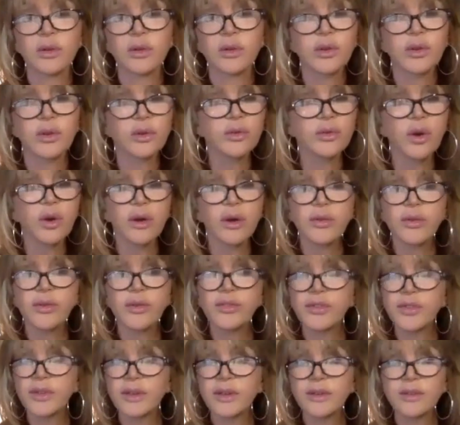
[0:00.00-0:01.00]
learn all
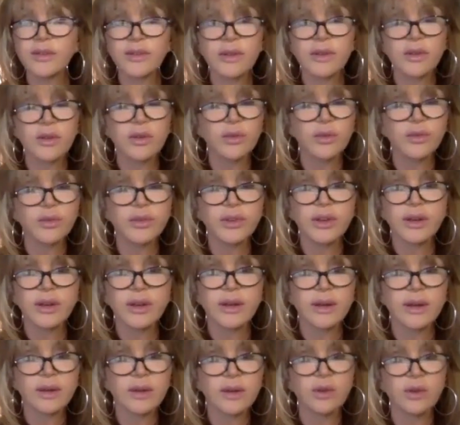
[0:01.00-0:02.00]
those things that you
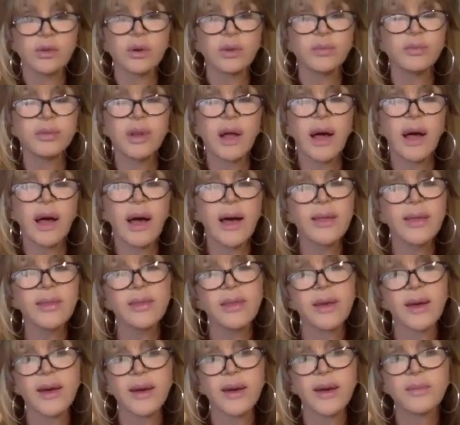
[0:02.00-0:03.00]
did, and you applied
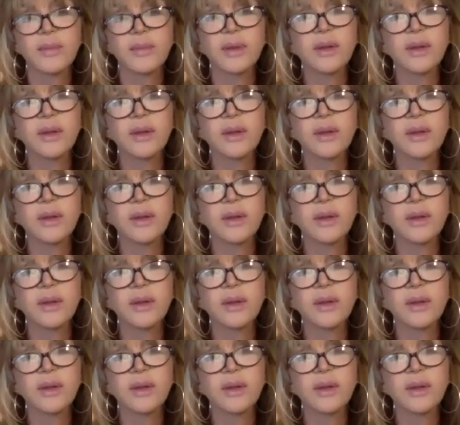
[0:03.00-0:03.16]
them.